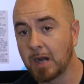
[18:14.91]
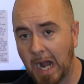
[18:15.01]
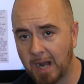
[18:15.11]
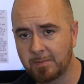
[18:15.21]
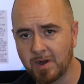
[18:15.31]

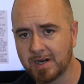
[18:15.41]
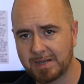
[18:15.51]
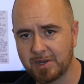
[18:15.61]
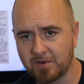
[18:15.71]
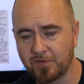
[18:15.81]
I'm not
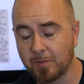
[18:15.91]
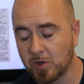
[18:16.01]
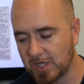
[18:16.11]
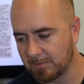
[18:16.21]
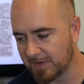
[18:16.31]
going to make a firm
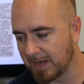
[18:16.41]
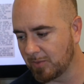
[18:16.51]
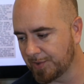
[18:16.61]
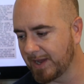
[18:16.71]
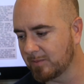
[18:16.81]
claim on that,
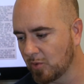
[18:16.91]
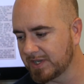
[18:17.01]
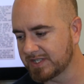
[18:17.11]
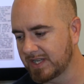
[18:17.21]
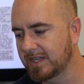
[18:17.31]
but what I am going
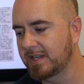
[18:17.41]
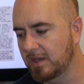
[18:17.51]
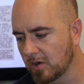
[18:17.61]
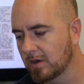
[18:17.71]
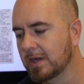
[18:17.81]
to say
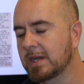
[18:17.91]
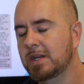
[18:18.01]
here,